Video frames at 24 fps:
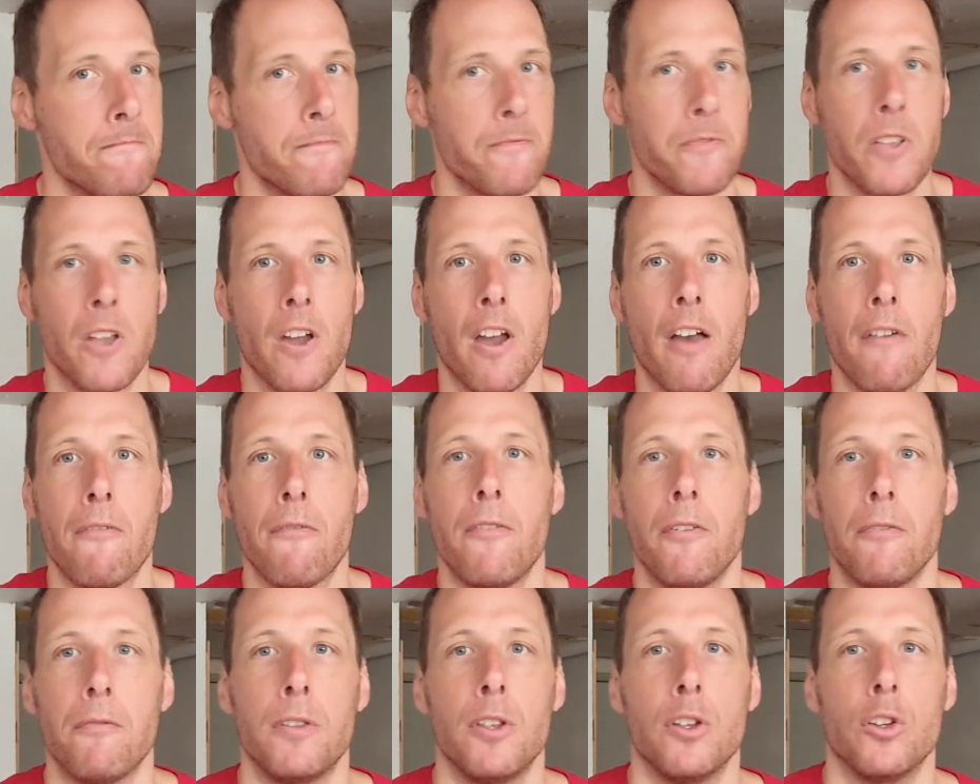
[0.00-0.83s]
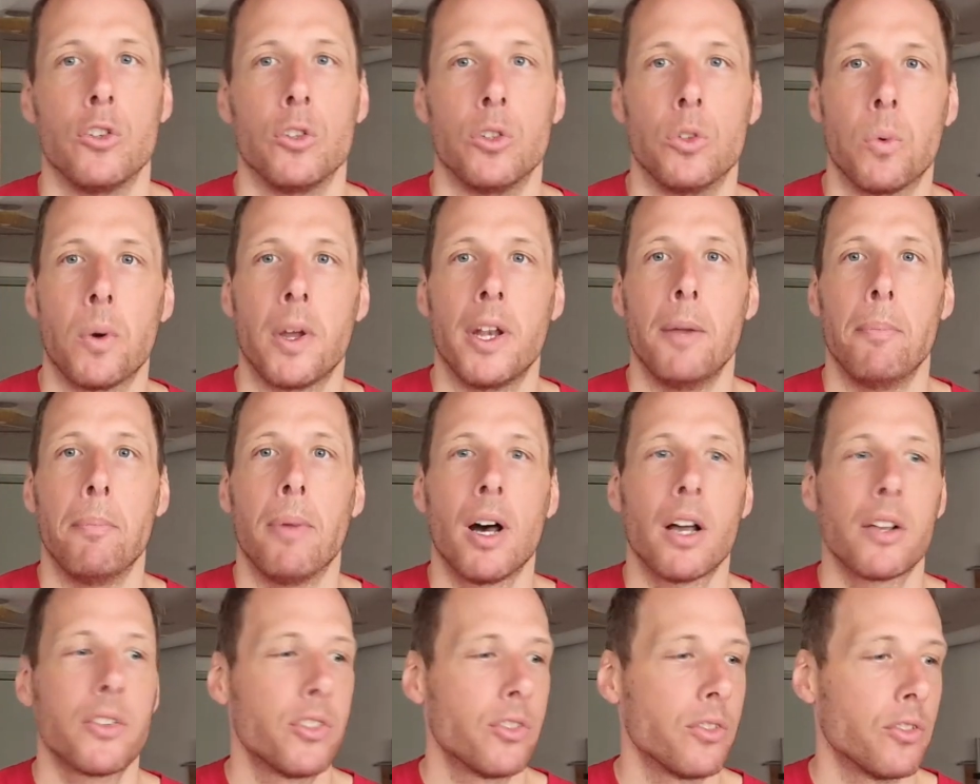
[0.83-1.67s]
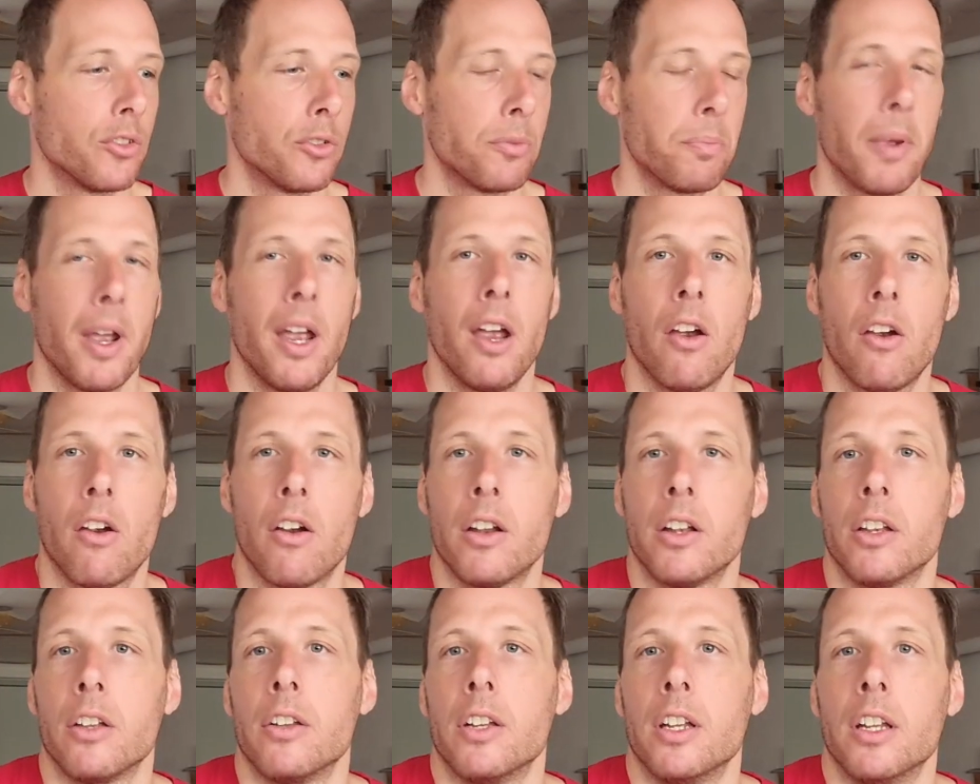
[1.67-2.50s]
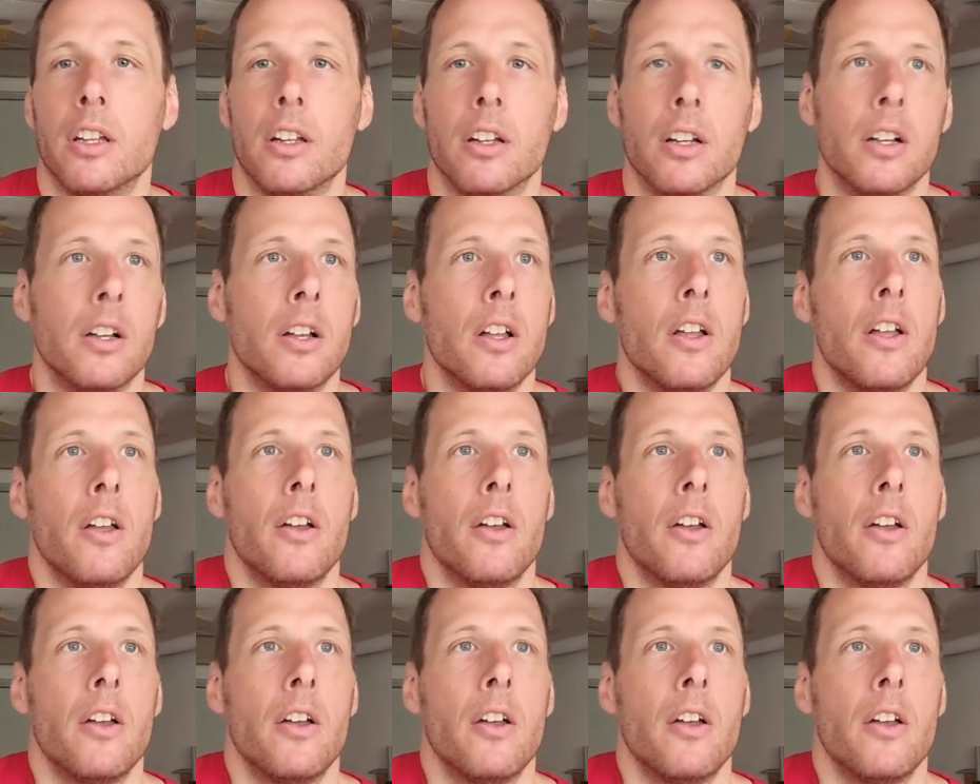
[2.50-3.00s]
If you have 15 to 20 bucks to spare and you need a